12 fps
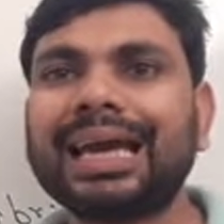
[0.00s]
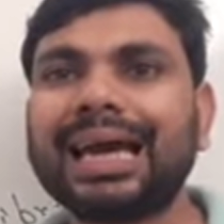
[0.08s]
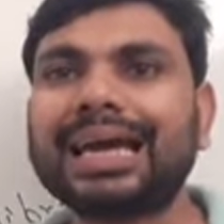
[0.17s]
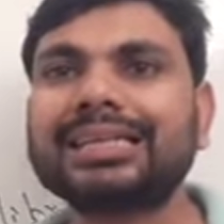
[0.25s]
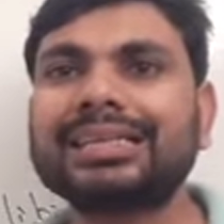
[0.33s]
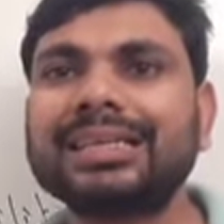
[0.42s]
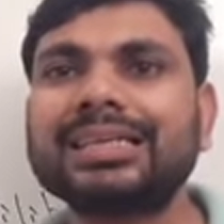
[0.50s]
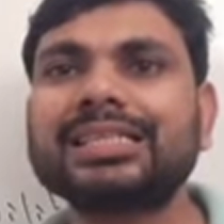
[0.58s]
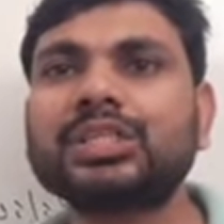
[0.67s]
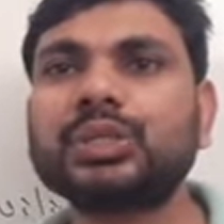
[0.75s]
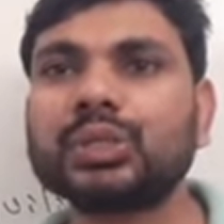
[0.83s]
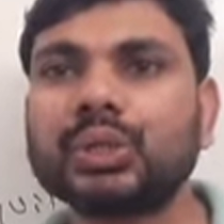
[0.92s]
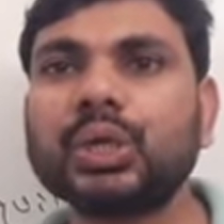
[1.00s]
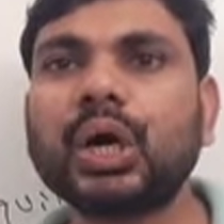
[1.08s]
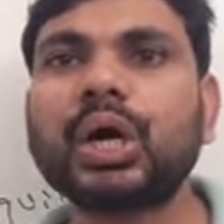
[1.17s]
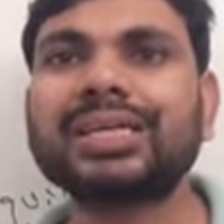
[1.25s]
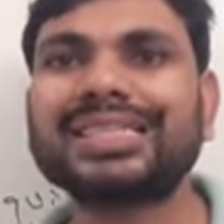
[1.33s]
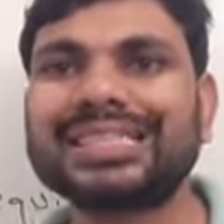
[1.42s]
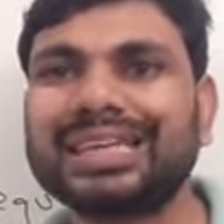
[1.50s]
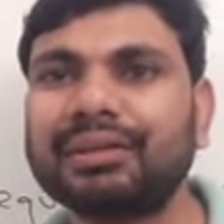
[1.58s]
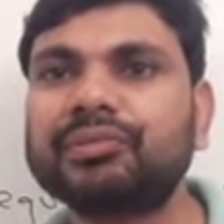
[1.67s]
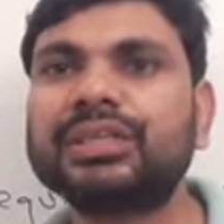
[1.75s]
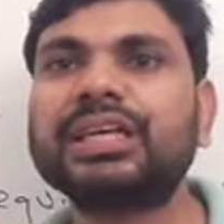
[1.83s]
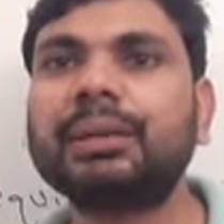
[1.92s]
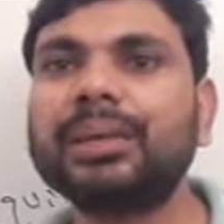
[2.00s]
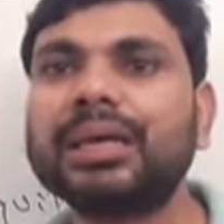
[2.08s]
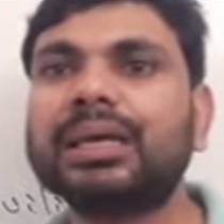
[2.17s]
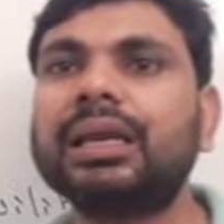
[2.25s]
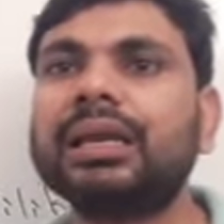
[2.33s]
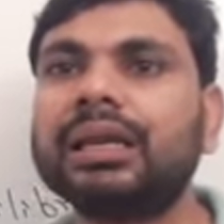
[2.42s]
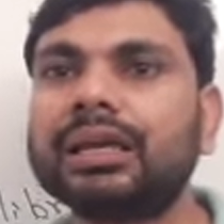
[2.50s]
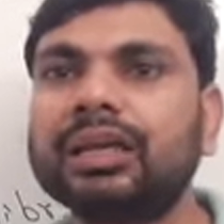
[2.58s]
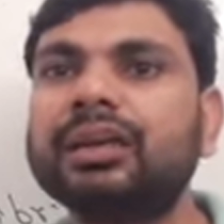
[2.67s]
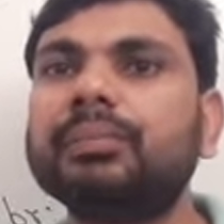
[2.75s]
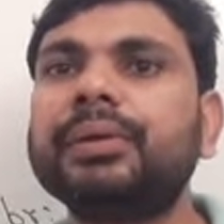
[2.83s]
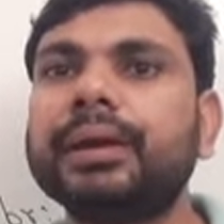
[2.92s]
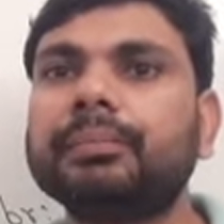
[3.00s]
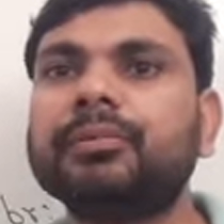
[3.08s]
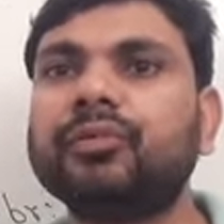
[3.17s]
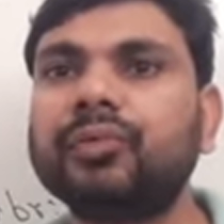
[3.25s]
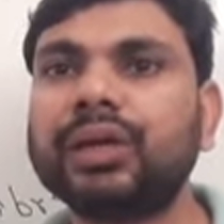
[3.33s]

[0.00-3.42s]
Catalysts do not shift chemical equilibrium.